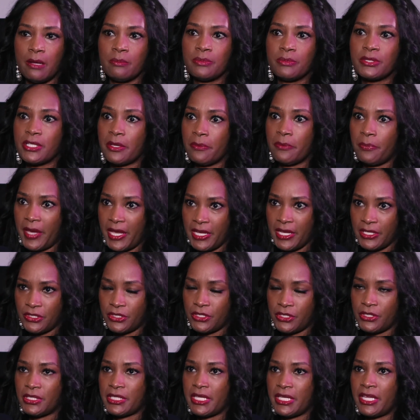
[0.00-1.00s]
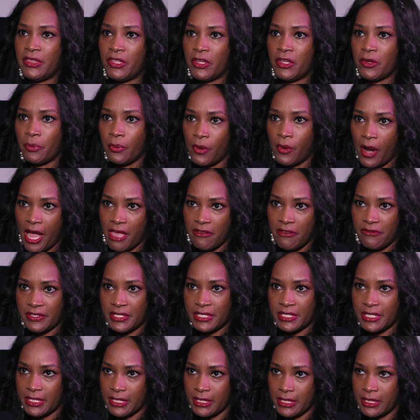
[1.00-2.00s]
some patients and their
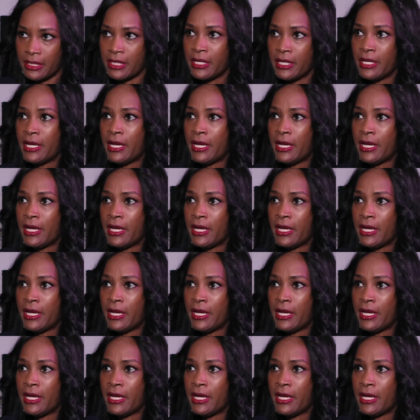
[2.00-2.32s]
privacy,